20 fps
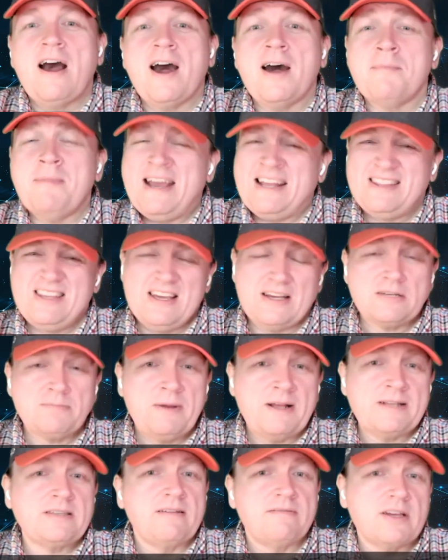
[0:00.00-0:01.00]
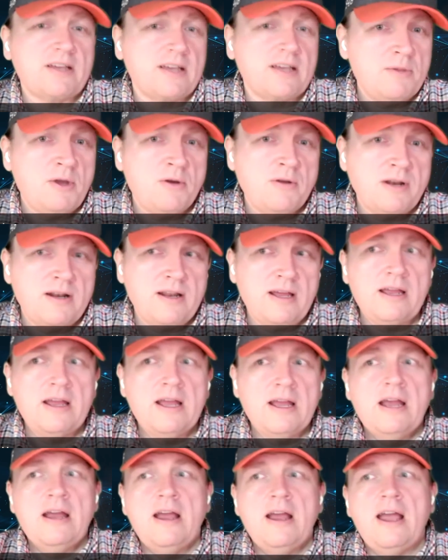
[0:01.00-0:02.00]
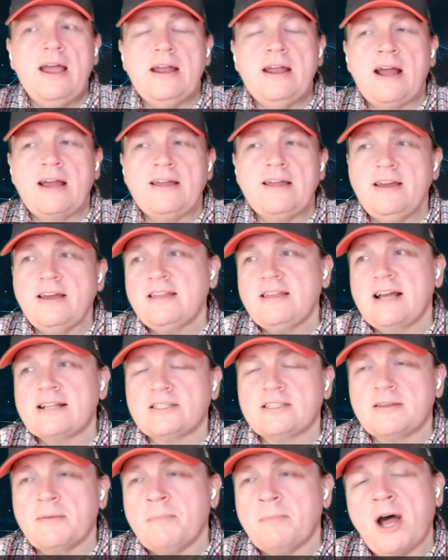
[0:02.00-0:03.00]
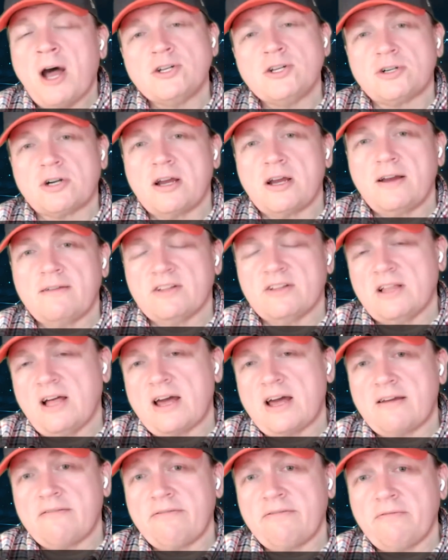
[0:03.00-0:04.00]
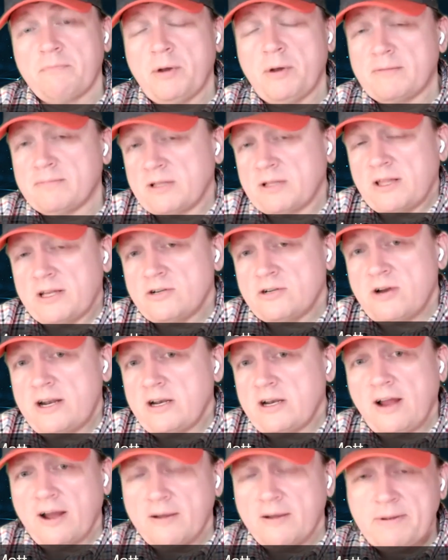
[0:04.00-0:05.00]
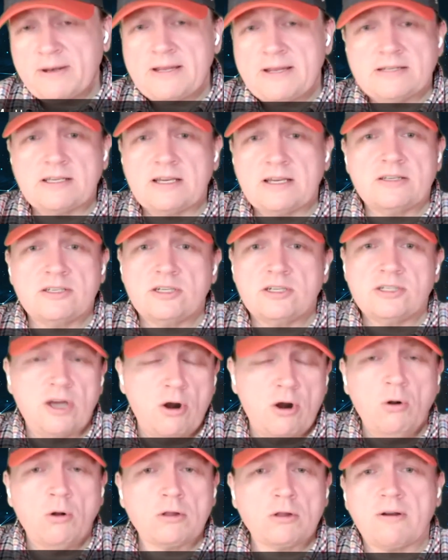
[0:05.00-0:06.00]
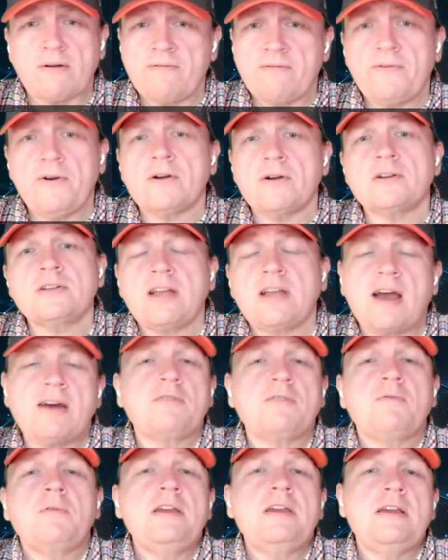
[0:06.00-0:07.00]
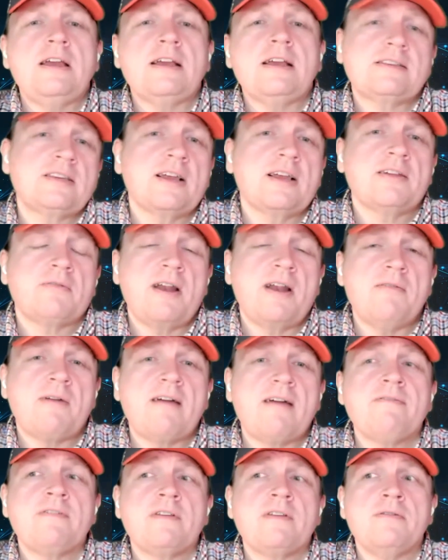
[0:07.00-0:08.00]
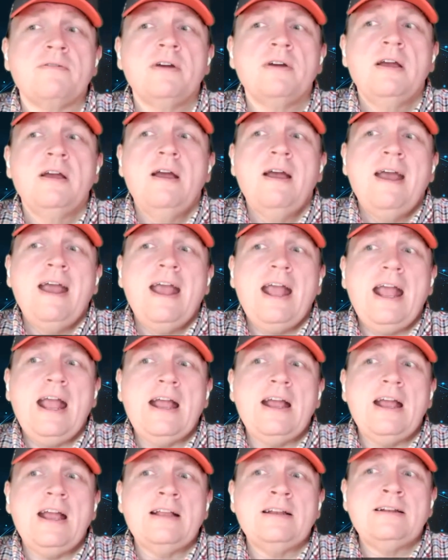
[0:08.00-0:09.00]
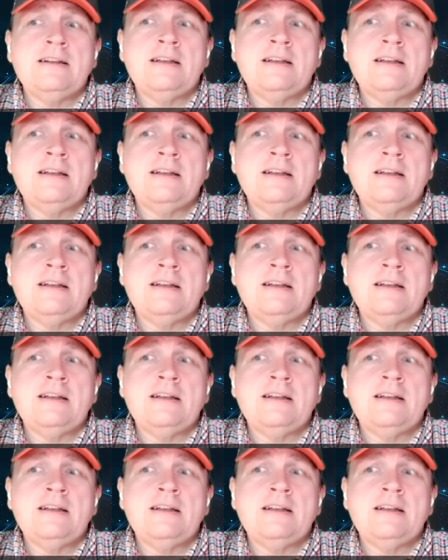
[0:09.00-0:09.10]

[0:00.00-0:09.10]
at the expense of the community. And I think that's the mantra of a lot of publicly traded companies is shareholder first. How do we accelerate revenue? And